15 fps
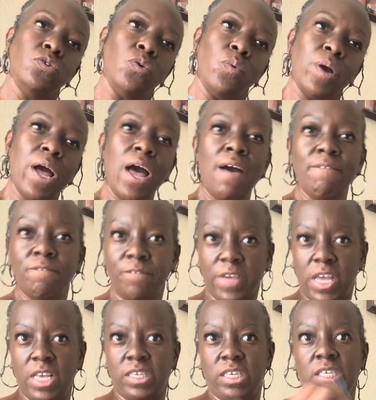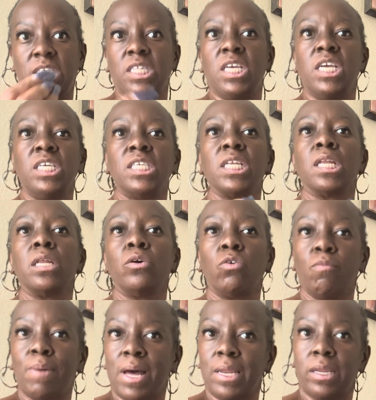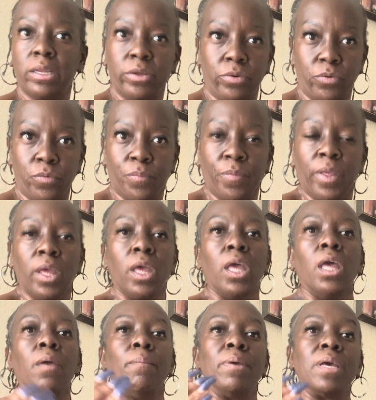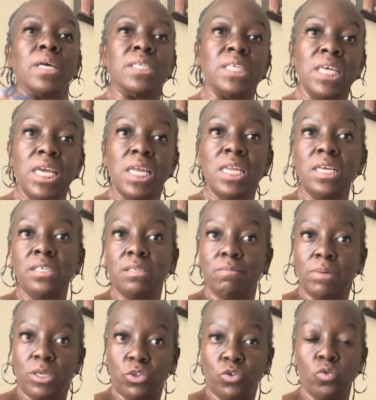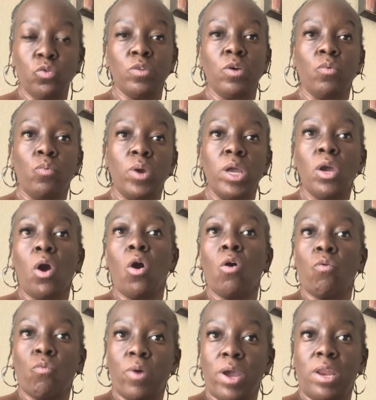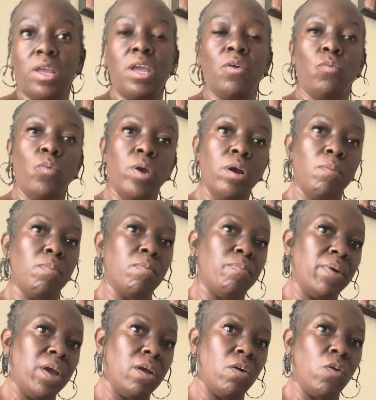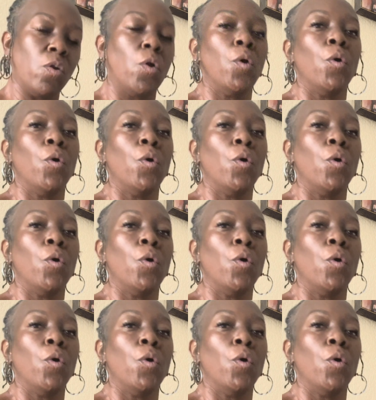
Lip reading: God feeds us things little by little because he needs to make sure that we are ready and we are prepared